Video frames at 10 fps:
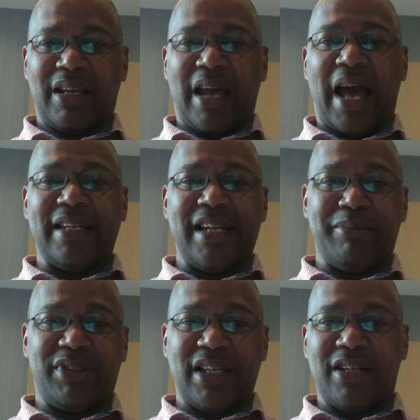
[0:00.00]
and
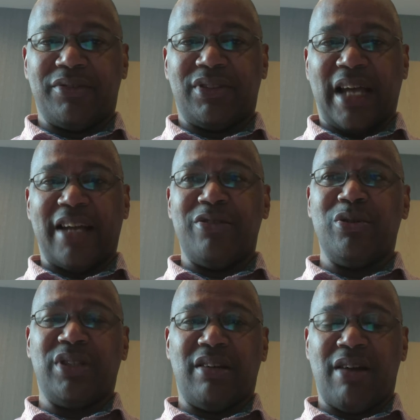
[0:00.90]
themselves and
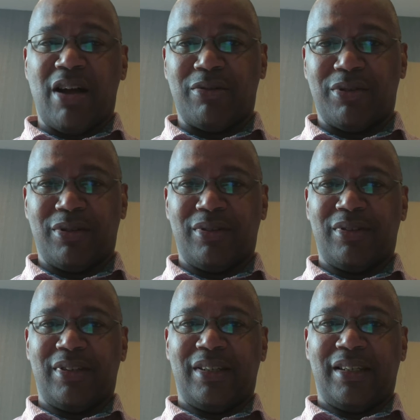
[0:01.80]
those around
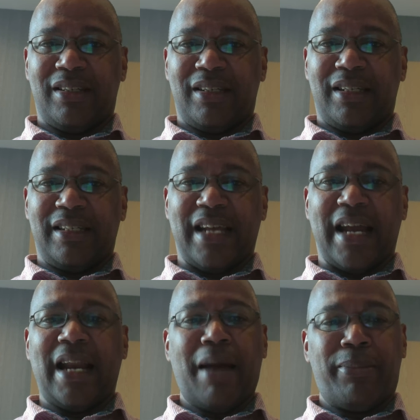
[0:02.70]

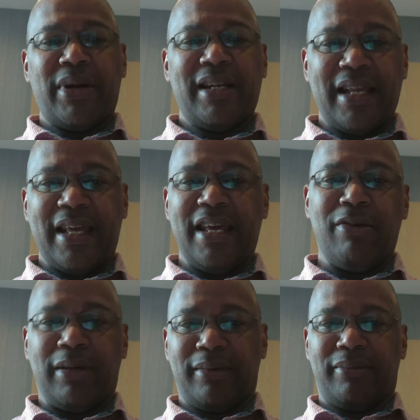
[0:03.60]
than apparently
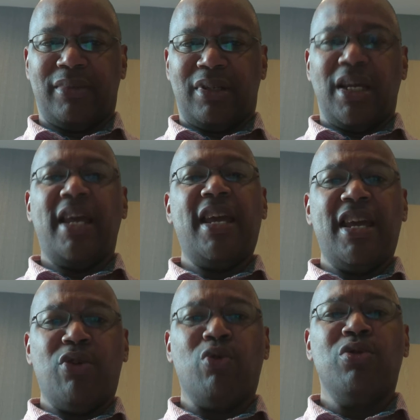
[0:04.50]
he,
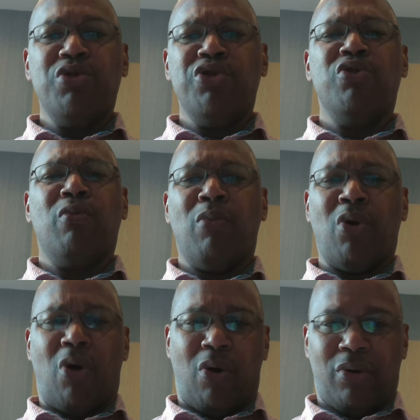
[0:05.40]
he who knew more.